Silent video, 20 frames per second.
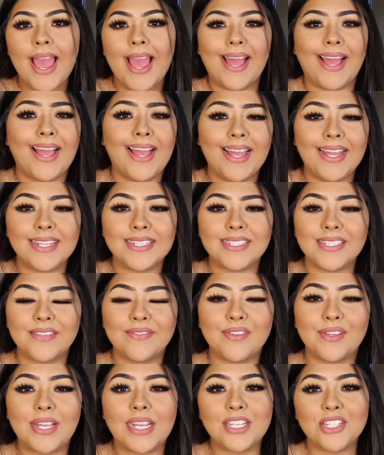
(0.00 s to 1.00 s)
And
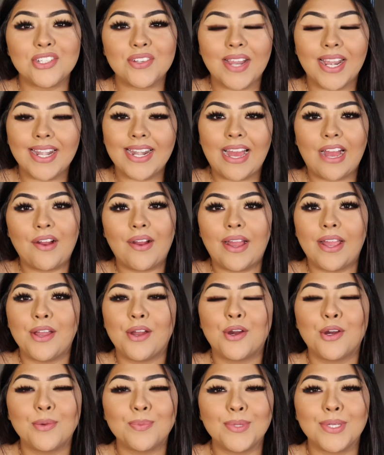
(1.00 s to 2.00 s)
if you guys try it out, I
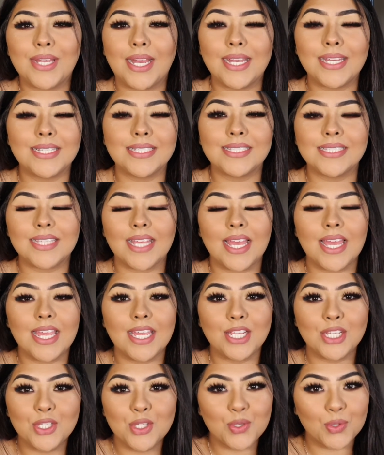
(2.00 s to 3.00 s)
hope you guys
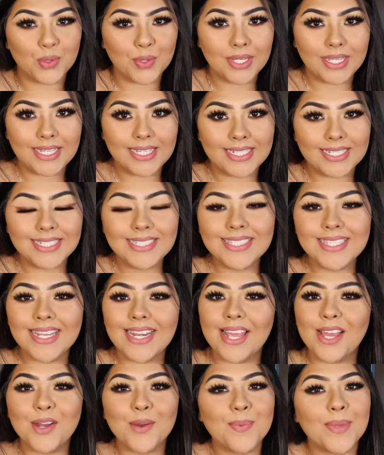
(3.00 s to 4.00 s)
enjoy it, and
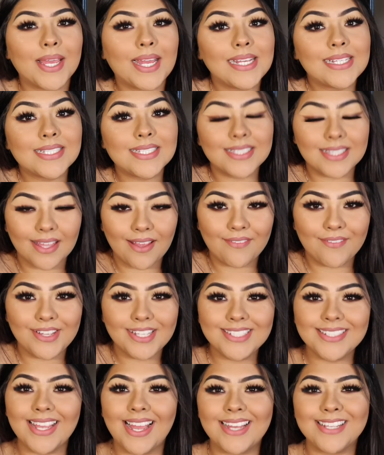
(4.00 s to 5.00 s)
I hope you guys love
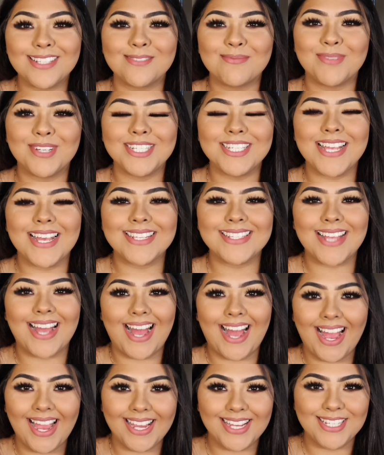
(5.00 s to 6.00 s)
it as much as
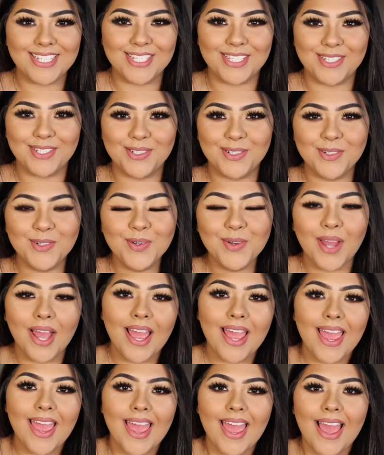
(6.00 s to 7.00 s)
I do.
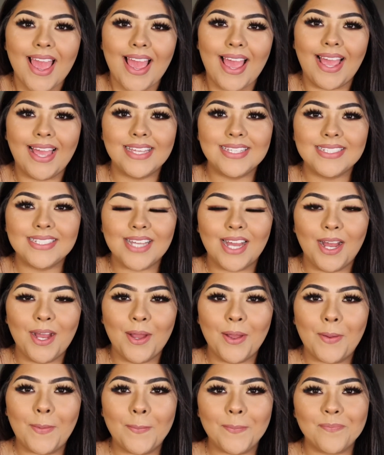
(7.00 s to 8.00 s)
And
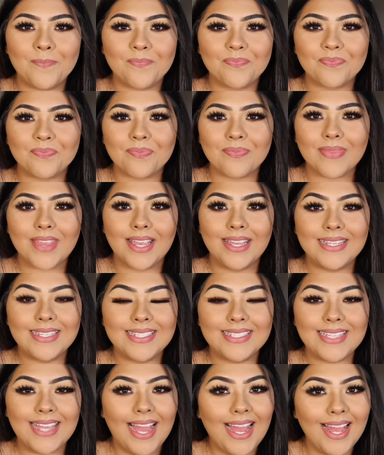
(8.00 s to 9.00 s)

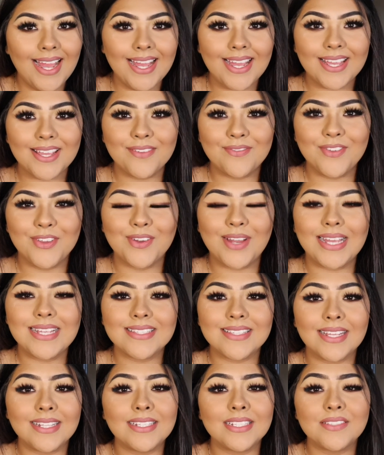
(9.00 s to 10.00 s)
yeah, if you guys
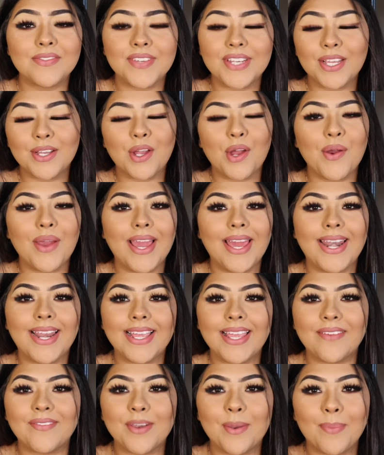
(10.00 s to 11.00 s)
like this video, go ahead
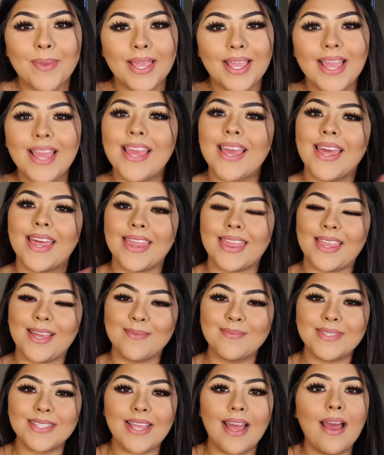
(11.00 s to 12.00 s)
and give it a big
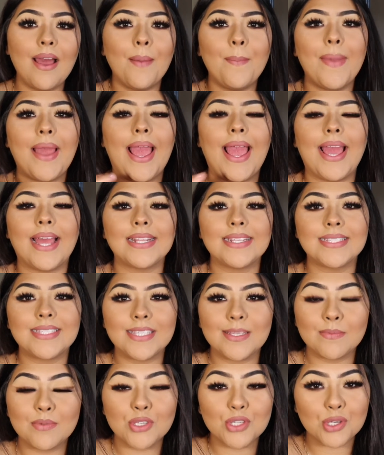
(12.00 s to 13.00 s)
thumbs up and
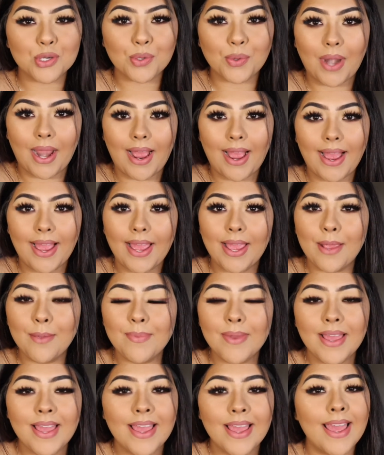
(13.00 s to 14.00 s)

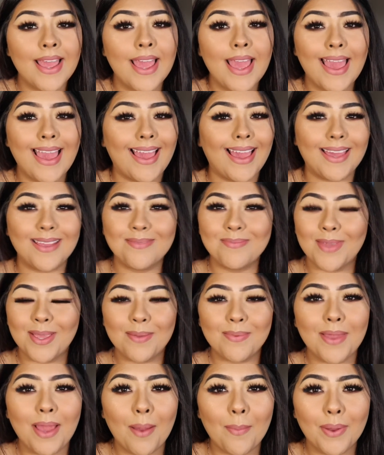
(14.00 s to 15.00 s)
subscribe, and
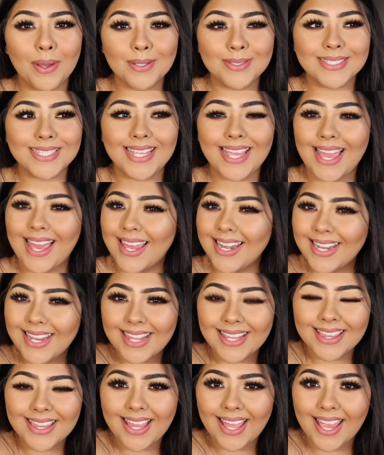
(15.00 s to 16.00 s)
maybe I'll post again
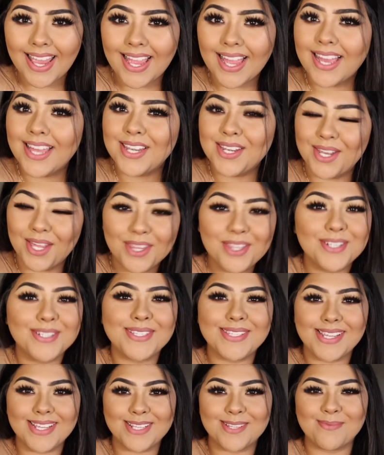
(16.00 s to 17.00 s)
in like another
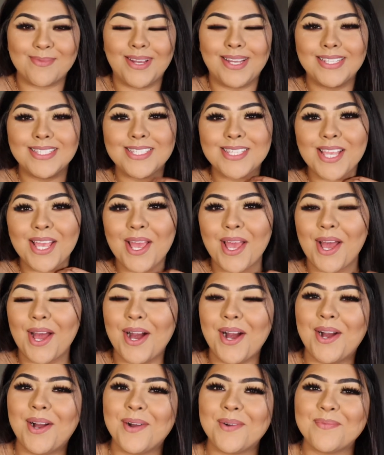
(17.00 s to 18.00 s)
6 months.
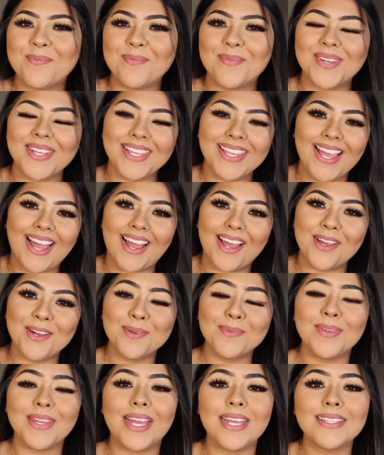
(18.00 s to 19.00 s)
But yeah, I
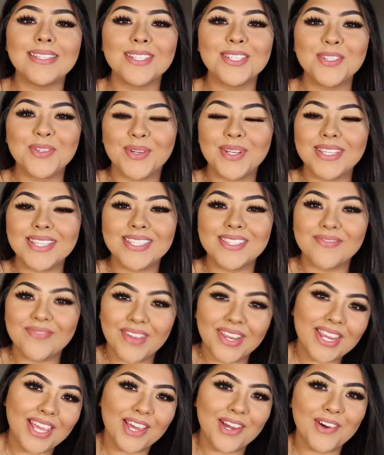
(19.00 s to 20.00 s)
hope you guys enjoyed this
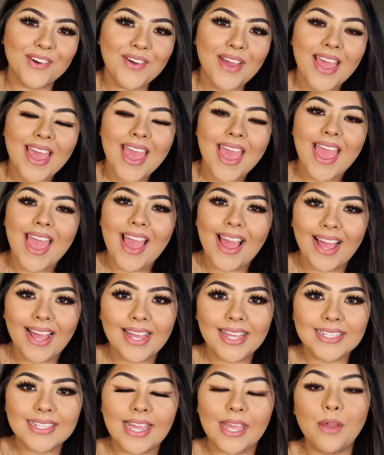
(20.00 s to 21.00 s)
video,
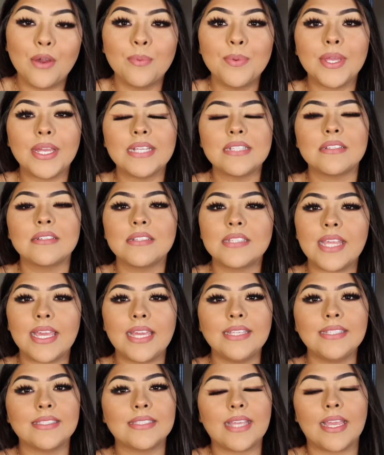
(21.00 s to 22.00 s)
and I hope you guys are
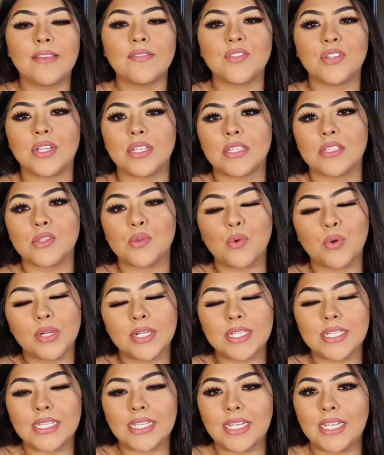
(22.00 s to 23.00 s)
staying safe during this
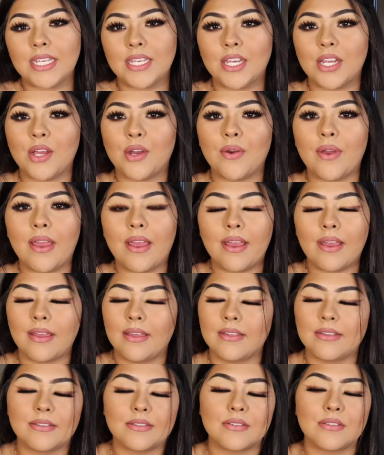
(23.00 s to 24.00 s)
quarantine. You know,
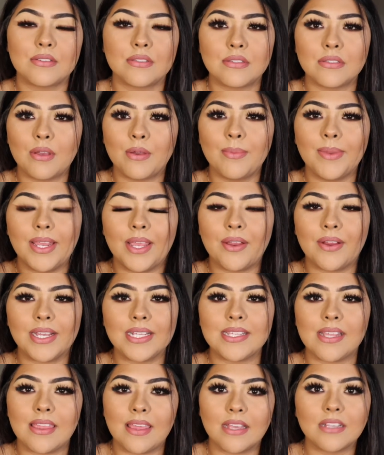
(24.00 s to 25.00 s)
there's so many
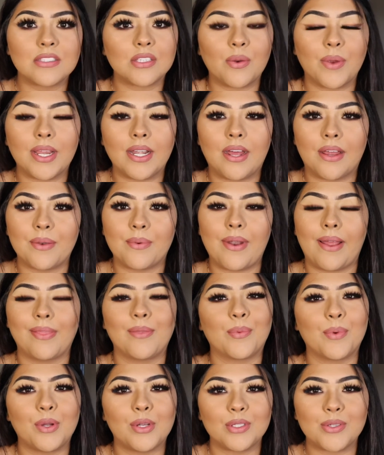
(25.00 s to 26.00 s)
crazy things going on around
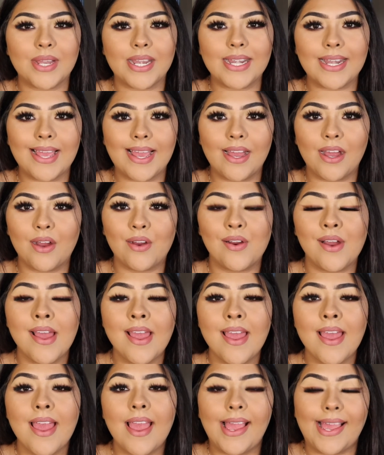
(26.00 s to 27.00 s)
the world right now,
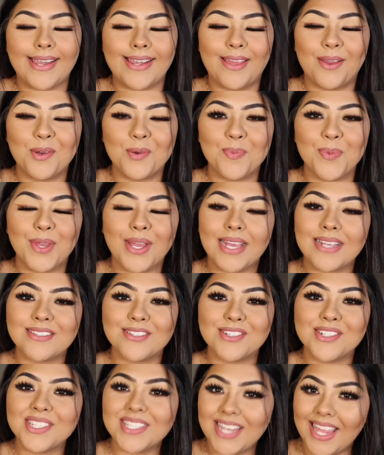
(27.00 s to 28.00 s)
and I hope you
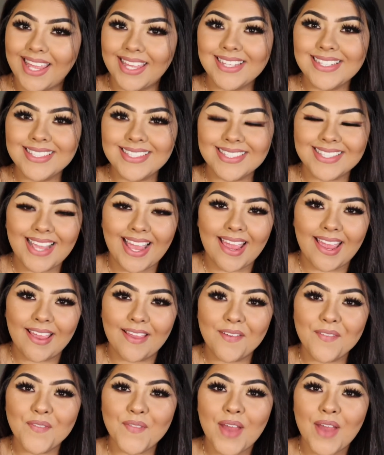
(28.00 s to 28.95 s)
guys are staying safe.